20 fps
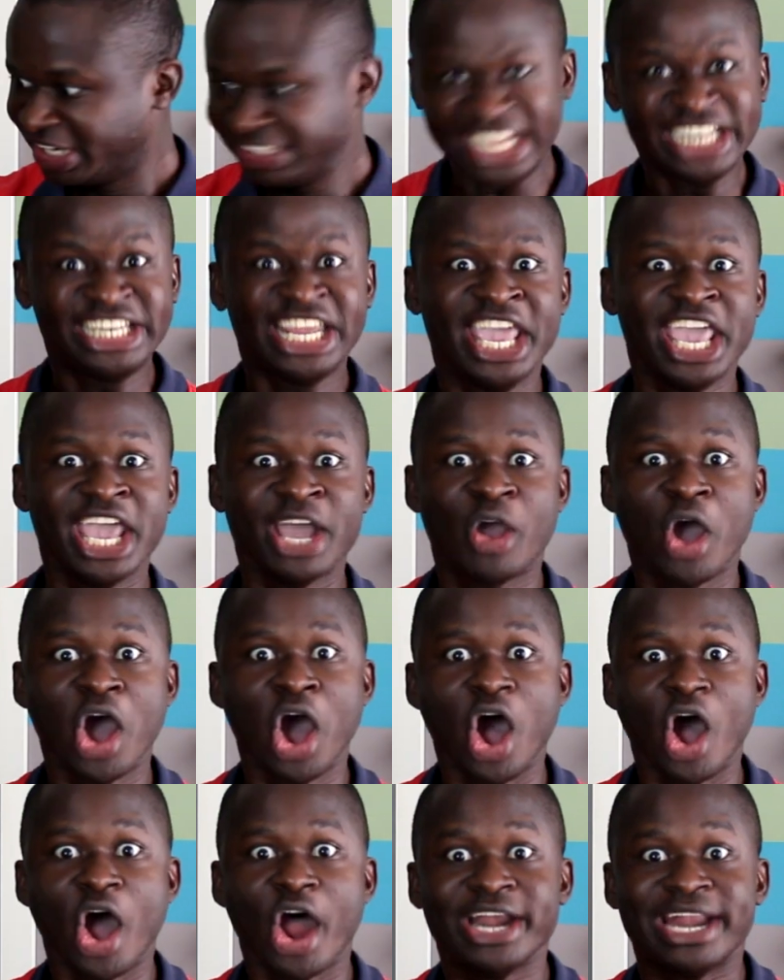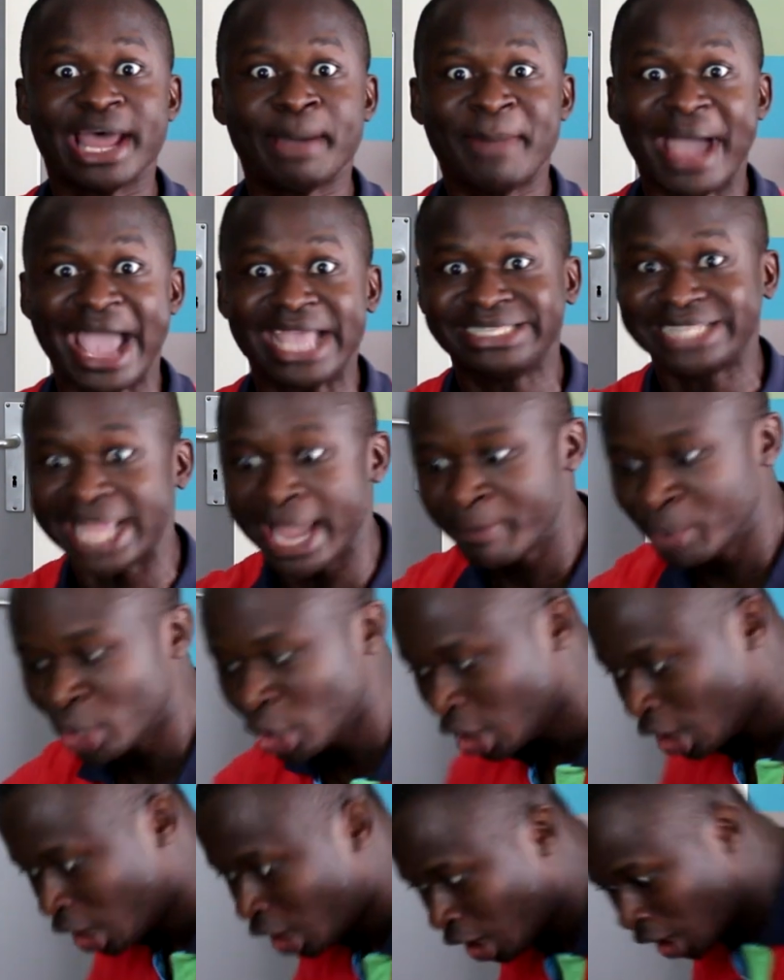Did he go under my
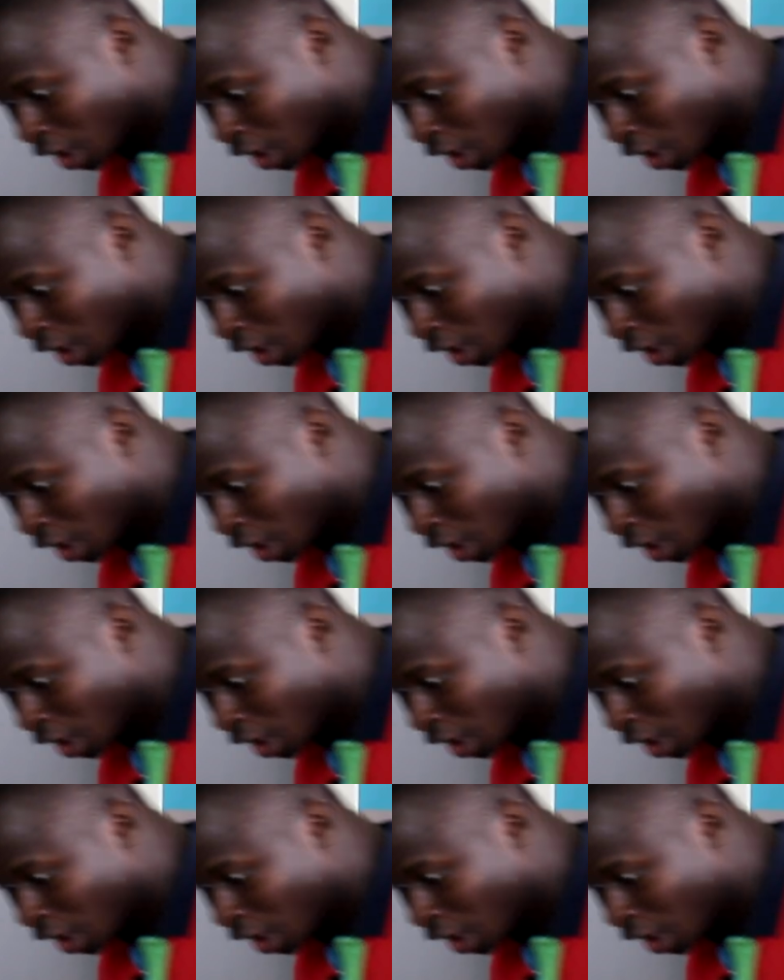table?